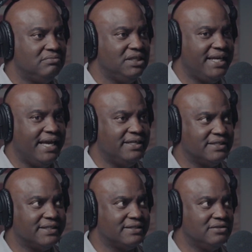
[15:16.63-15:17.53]

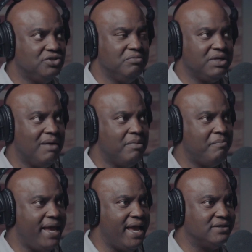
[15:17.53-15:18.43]
You don't become a
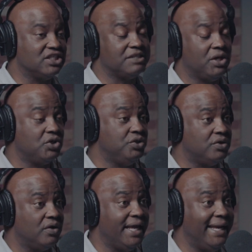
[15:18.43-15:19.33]
man just because you
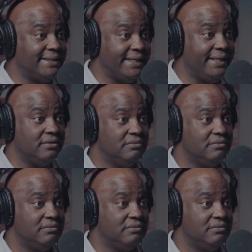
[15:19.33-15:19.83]
turn 18.